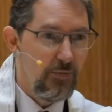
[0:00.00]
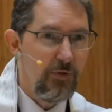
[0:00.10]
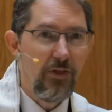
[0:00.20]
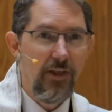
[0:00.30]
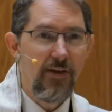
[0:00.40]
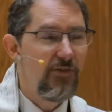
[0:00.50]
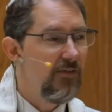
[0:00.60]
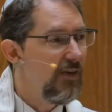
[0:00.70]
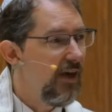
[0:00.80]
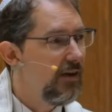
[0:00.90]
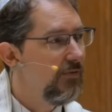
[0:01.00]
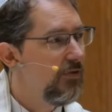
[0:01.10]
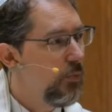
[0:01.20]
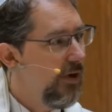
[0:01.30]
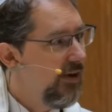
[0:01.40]
with the life-giving out of
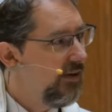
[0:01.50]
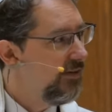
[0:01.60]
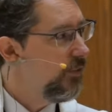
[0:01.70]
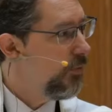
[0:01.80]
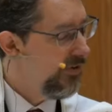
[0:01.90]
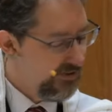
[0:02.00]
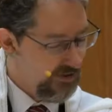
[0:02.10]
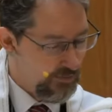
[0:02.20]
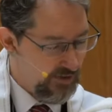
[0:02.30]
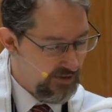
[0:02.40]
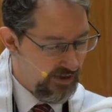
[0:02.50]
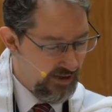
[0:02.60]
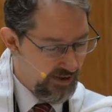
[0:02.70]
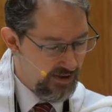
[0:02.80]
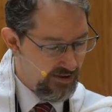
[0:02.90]
the way and the wisdom that they
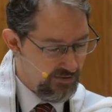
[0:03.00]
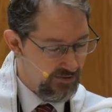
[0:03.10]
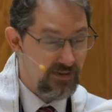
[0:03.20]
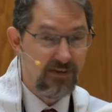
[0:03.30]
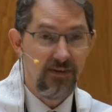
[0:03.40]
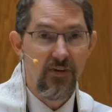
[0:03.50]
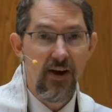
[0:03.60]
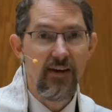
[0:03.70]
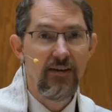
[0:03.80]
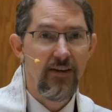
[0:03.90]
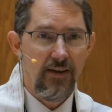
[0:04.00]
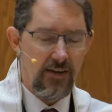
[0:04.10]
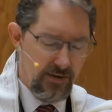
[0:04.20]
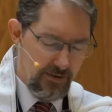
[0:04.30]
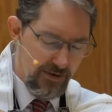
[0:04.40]
have and the divine
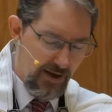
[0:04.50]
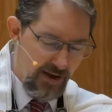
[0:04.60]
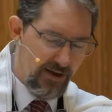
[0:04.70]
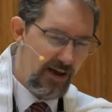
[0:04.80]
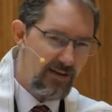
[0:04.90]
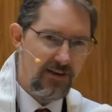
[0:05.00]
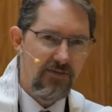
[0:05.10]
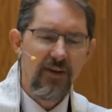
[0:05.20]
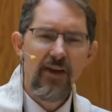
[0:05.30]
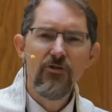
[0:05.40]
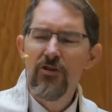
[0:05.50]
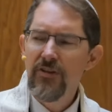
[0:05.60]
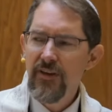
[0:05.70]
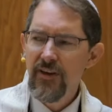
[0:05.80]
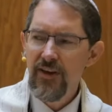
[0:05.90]

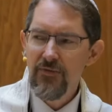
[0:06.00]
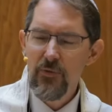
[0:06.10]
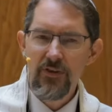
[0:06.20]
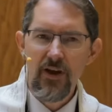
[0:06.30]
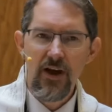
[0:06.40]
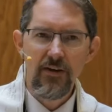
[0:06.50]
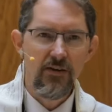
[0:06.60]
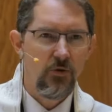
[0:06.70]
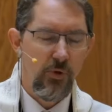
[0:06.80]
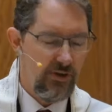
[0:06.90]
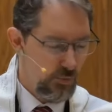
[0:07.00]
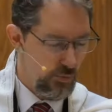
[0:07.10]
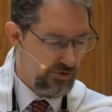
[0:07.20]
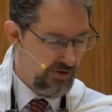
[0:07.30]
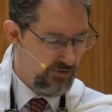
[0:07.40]
identification they have with God in a way that
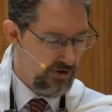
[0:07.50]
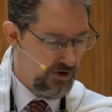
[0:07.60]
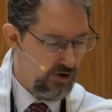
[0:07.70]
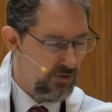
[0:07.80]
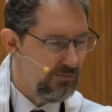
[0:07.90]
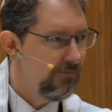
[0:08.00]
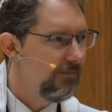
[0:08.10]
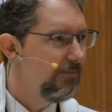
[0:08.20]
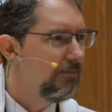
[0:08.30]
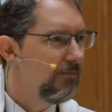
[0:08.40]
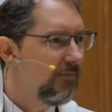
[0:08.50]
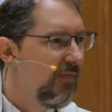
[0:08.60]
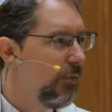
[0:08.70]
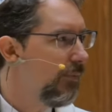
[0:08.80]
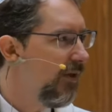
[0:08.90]
we'll never know.
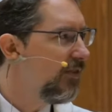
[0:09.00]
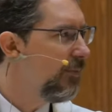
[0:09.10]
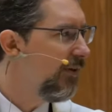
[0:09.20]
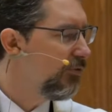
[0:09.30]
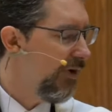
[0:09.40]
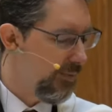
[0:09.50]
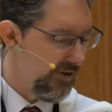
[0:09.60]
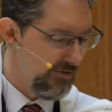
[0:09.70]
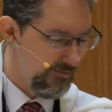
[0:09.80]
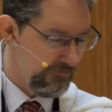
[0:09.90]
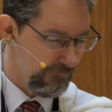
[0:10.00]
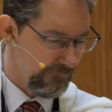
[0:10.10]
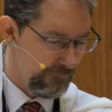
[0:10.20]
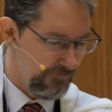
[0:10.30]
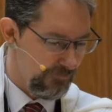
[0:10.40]
They would make the best rabbis.
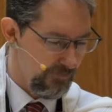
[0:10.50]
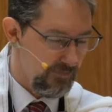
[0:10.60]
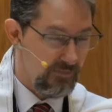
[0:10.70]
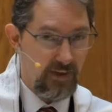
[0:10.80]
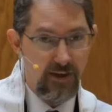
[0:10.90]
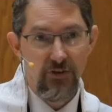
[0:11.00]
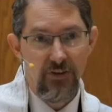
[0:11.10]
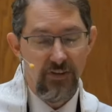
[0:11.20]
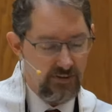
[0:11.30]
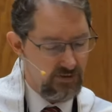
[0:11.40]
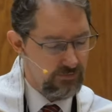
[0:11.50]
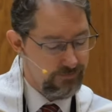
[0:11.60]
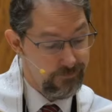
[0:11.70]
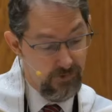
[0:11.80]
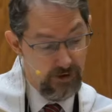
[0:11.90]
I actually think it's
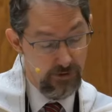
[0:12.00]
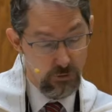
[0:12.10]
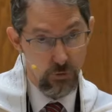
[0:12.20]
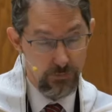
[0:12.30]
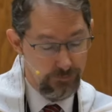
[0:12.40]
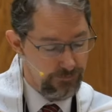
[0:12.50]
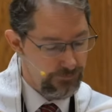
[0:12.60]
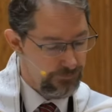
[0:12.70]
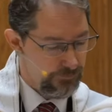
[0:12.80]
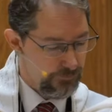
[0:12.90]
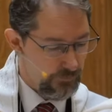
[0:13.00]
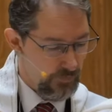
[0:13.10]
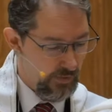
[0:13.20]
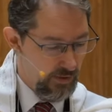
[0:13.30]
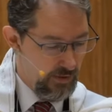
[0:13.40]
likely true.
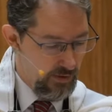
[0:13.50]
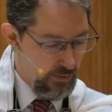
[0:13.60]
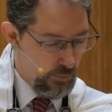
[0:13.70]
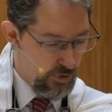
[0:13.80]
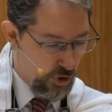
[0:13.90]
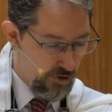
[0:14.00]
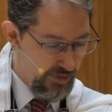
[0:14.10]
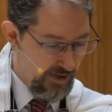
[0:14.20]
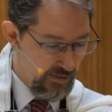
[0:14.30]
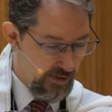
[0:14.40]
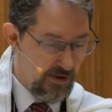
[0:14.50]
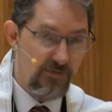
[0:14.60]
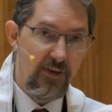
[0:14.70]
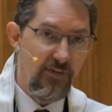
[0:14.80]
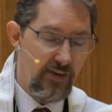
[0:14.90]
With all that
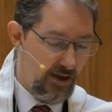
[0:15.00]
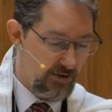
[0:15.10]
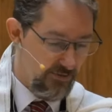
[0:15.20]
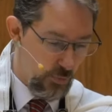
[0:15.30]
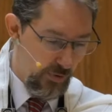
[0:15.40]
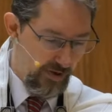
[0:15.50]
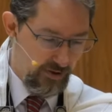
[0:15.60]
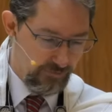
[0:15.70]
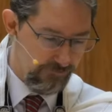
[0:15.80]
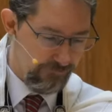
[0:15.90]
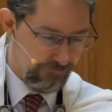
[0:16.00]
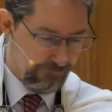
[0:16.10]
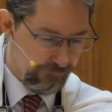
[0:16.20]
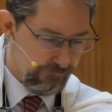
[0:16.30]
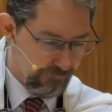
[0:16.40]
life-giving out of the way,
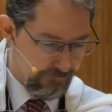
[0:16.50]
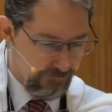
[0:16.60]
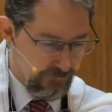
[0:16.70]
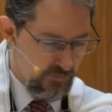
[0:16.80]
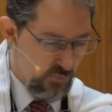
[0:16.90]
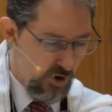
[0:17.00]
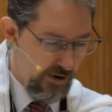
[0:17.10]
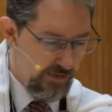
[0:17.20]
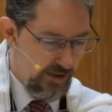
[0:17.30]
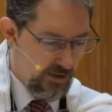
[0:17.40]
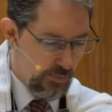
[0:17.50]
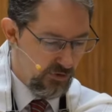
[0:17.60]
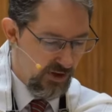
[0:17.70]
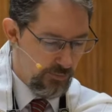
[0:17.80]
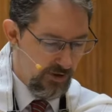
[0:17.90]
aren't they the
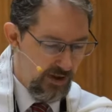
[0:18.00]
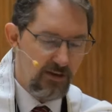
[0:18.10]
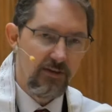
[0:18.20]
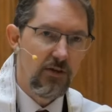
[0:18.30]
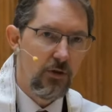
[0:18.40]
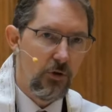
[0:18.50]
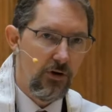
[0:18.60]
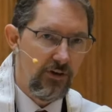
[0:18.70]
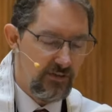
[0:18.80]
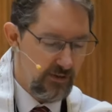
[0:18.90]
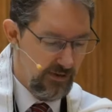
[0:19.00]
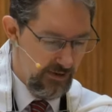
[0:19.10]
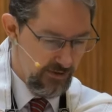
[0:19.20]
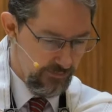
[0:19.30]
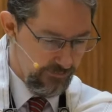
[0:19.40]
most obligated to learn and to
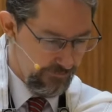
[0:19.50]
lead?